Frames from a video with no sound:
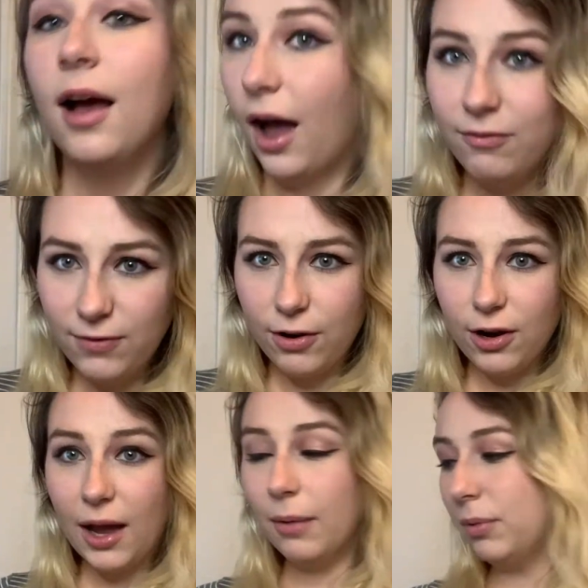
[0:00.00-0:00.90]
I'm very
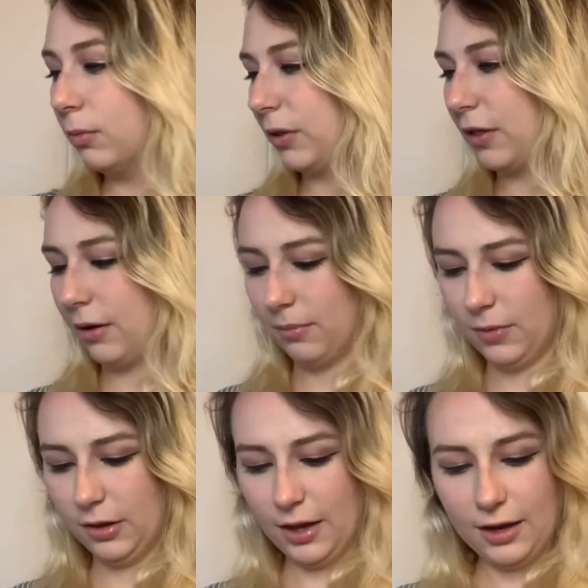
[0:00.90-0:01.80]
happy with them.
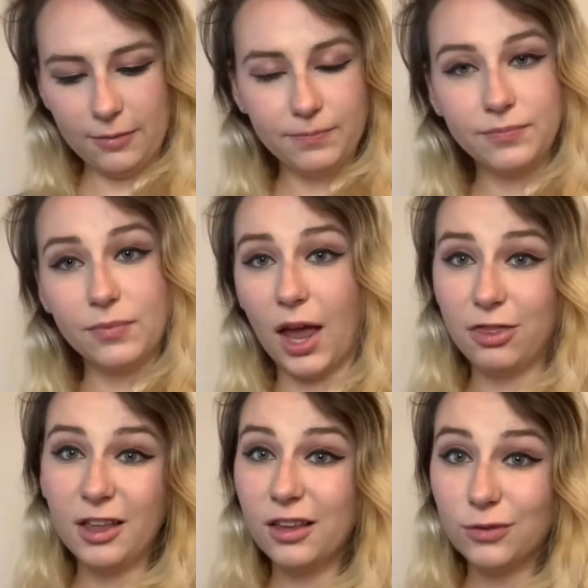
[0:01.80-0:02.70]
Like, I
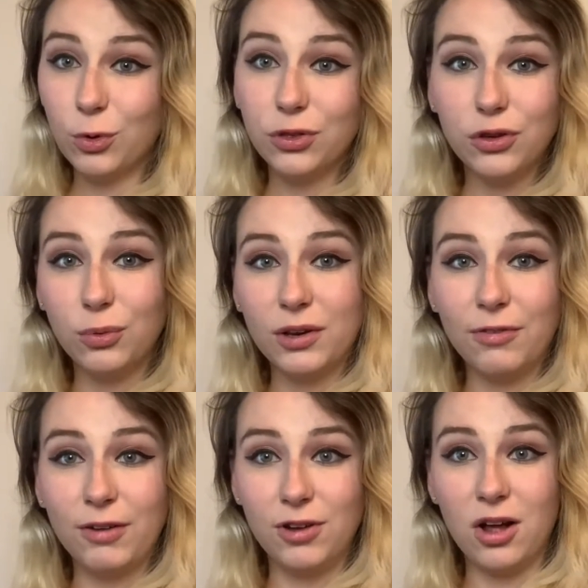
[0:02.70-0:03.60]
think it's worth the
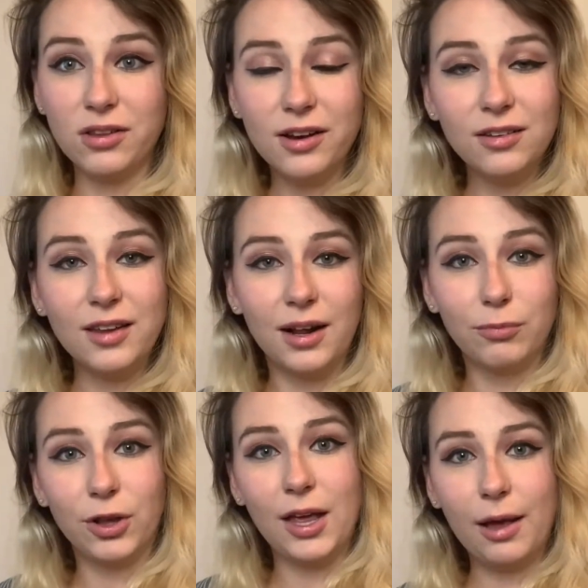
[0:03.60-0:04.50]
$25, and I'm
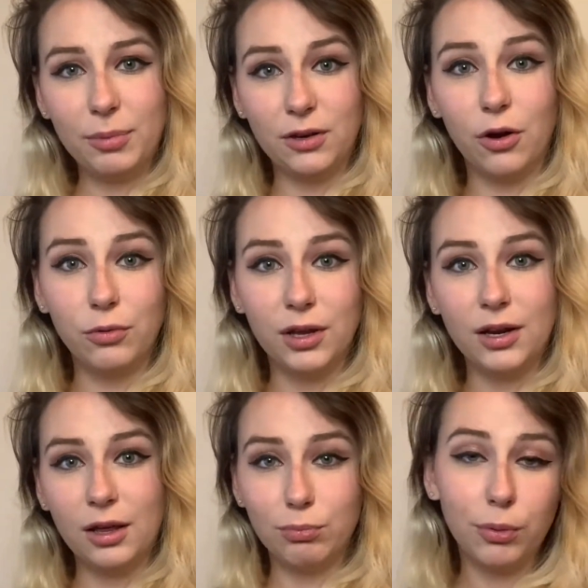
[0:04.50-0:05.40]
really happy to own it
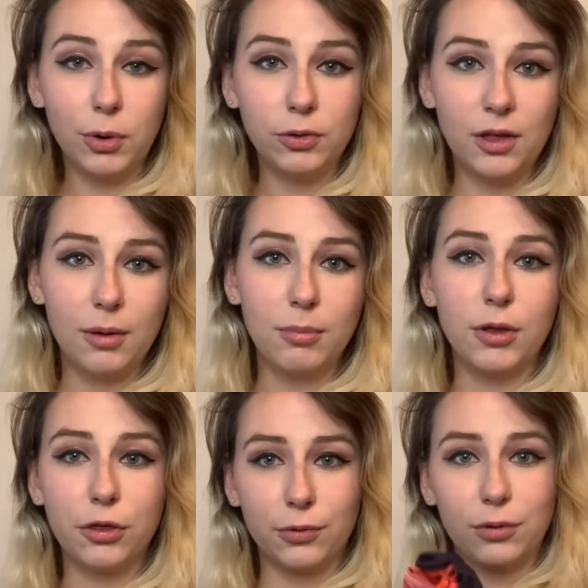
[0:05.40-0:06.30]
and promote them
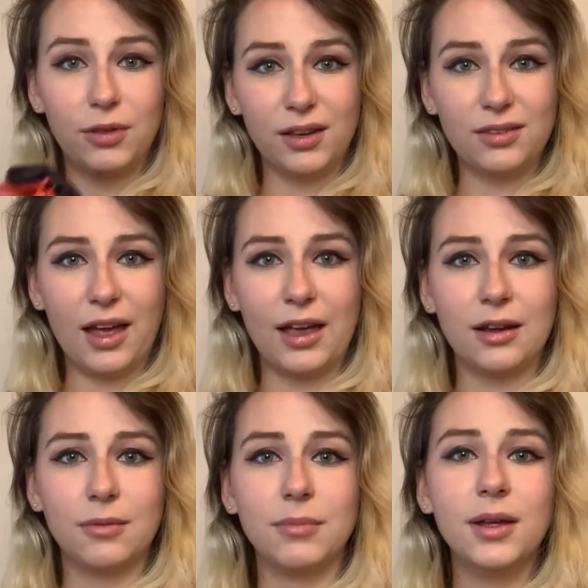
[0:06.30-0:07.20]
through this
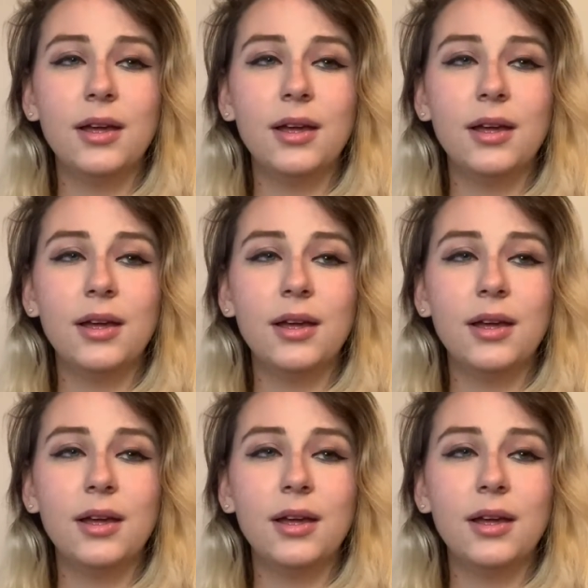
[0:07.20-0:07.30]
item.